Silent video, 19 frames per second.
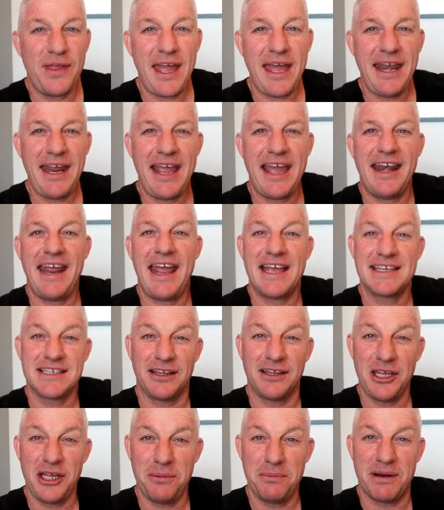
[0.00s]
that hand has a
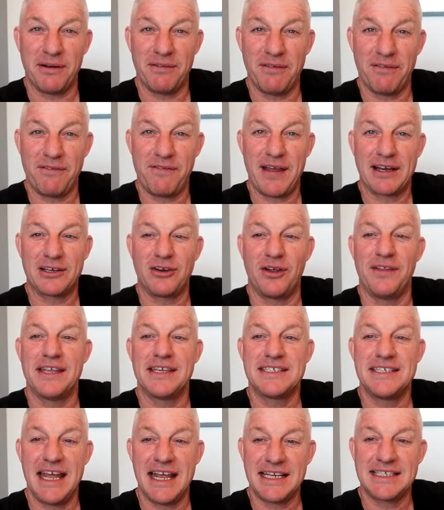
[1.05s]
little bit of effect on
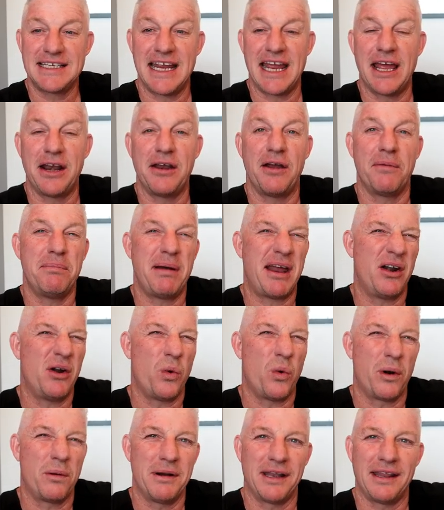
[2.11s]
this next hand. About an
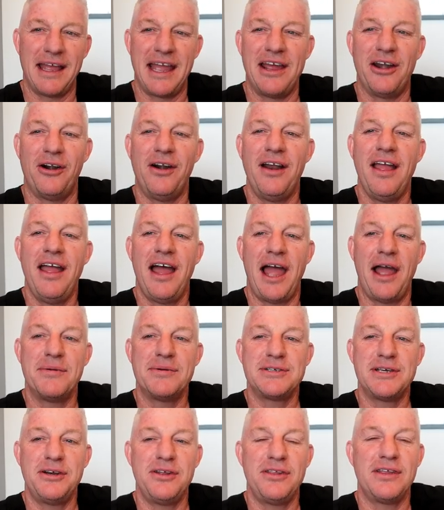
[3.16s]
orbit later, I
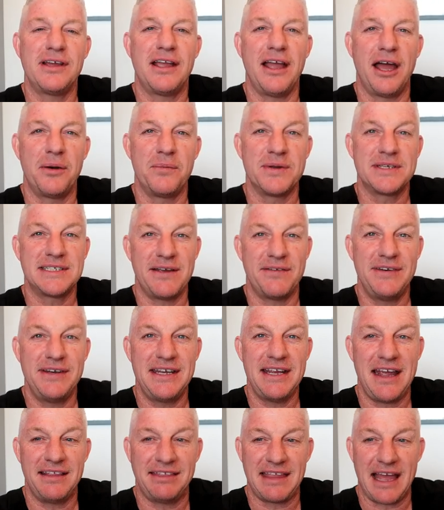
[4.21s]
was under the gun with
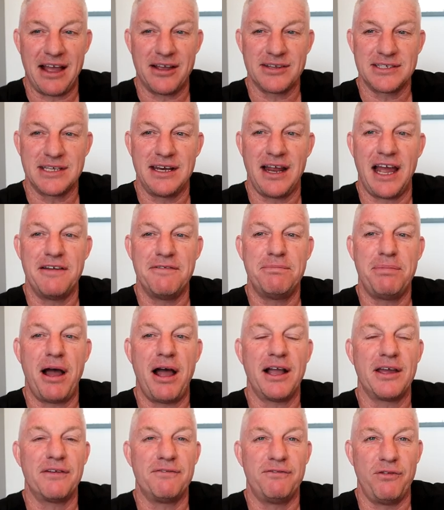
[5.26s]
seventy-eight thousand. I have
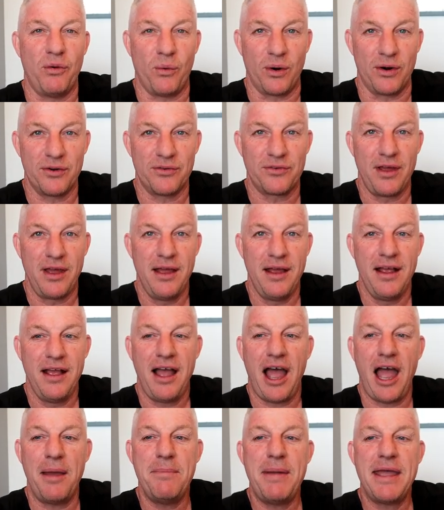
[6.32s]
pocket fours.
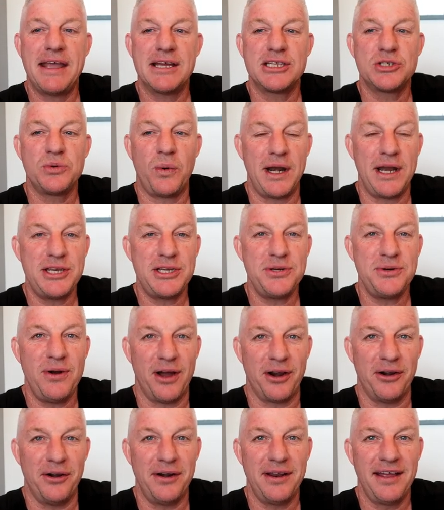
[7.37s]
I make it twenty-two
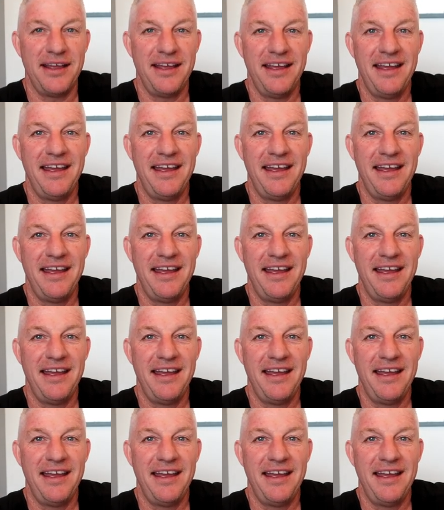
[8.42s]
hundred,